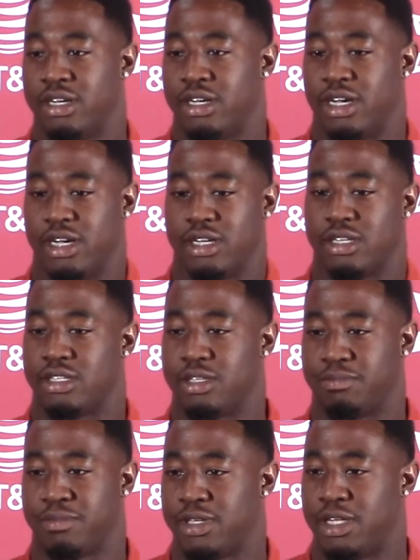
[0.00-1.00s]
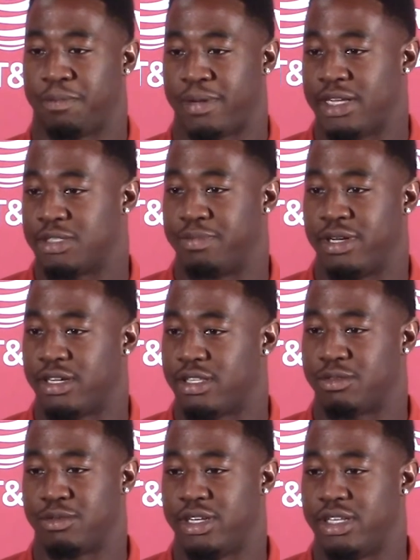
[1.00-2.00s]
and he he plays bigger
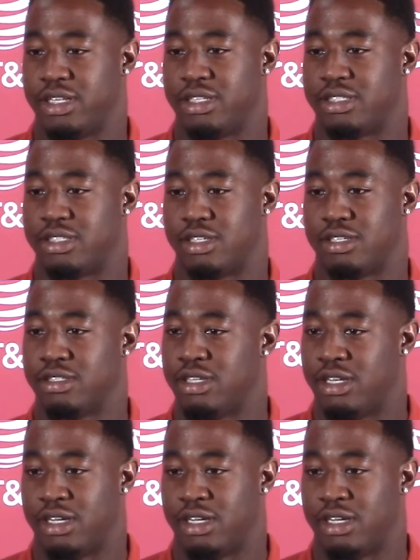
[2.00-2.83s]
than what he is, you know.